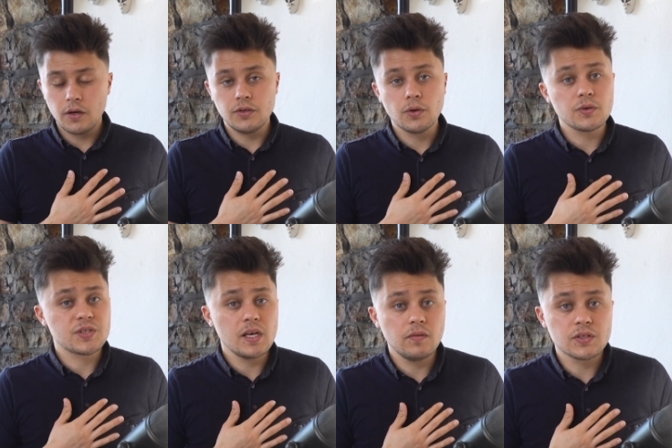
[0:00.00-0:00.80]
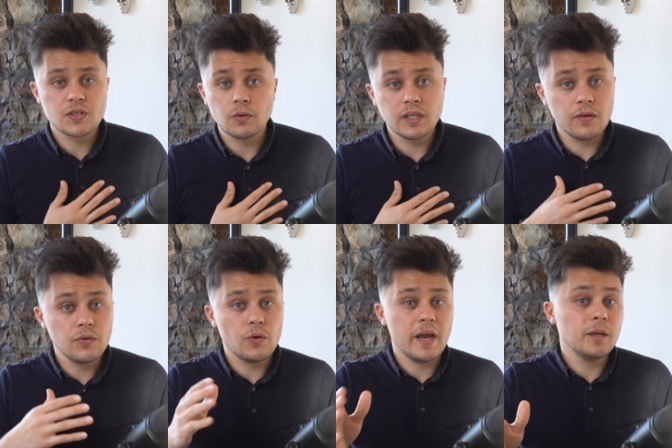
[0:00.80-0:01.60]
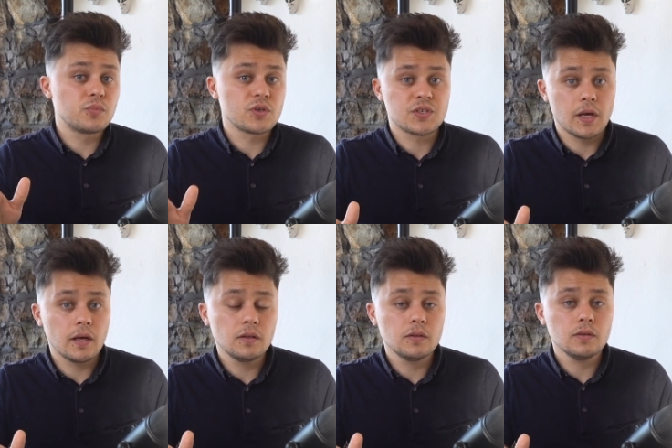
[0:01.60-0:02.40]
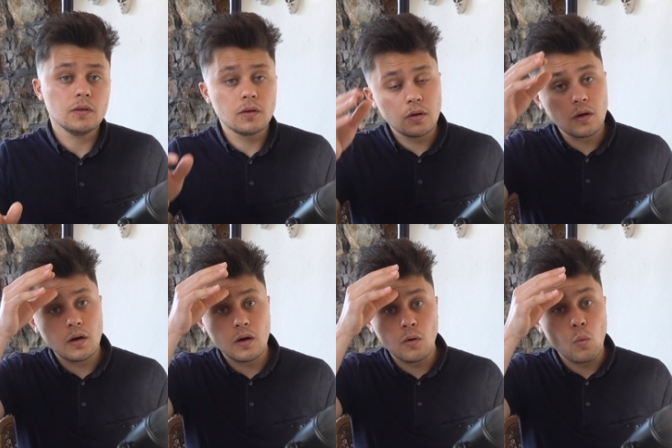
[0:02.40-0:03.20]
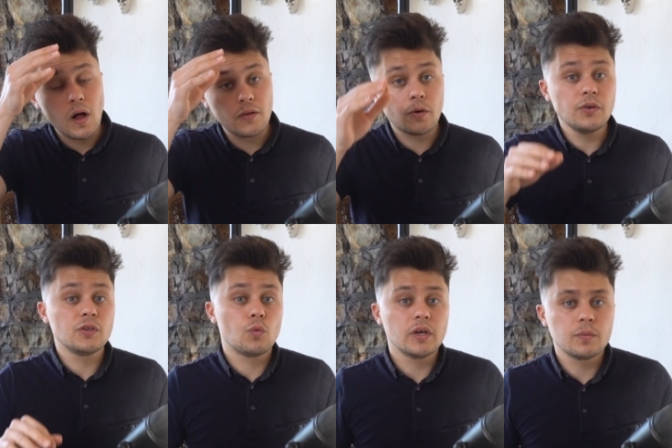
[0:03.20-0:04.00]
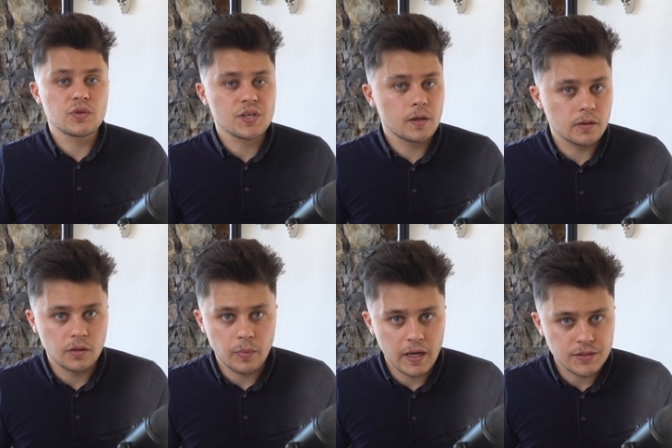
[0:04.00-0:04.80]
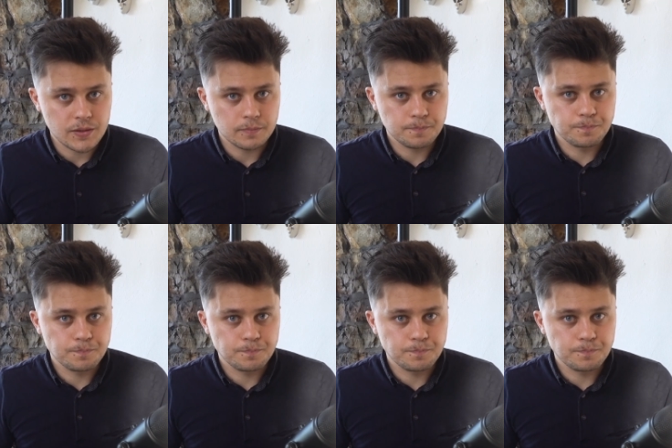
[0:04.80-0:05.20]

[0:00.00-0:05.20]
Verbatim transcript: Yotta Savings is only giving you 8% while they're earning 20% on the deposit.